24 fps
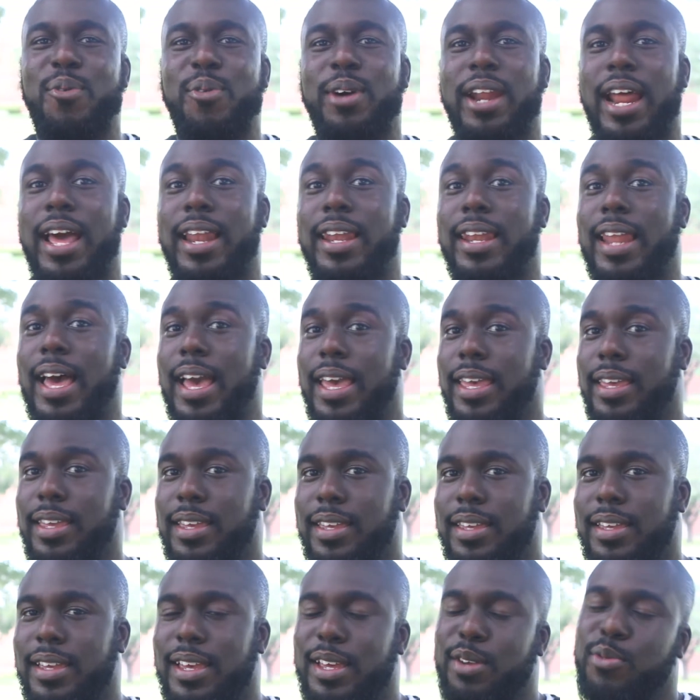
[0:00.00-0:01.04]
what I like
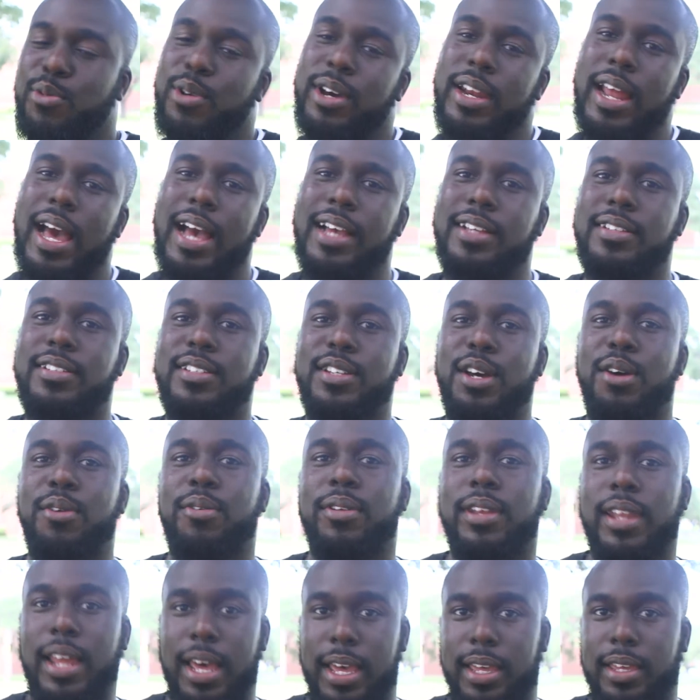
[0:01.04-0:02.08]
and what I don't
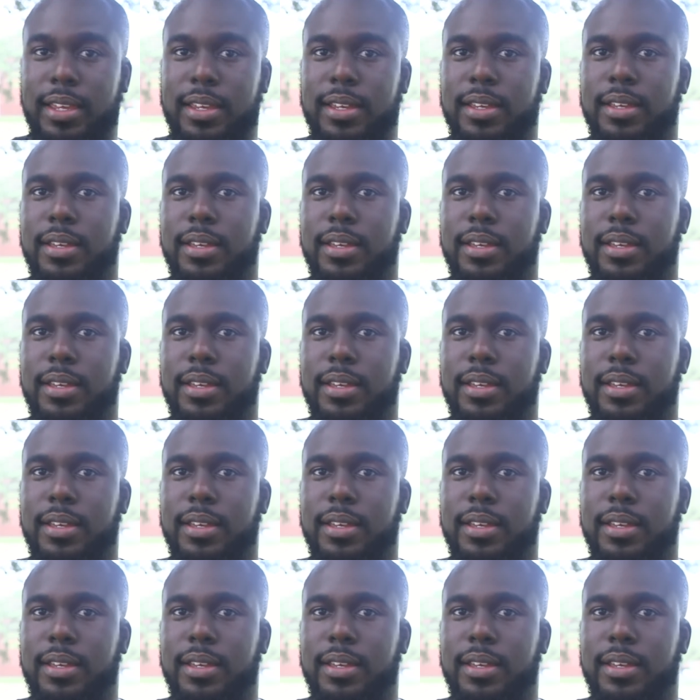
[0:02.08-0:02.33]
like.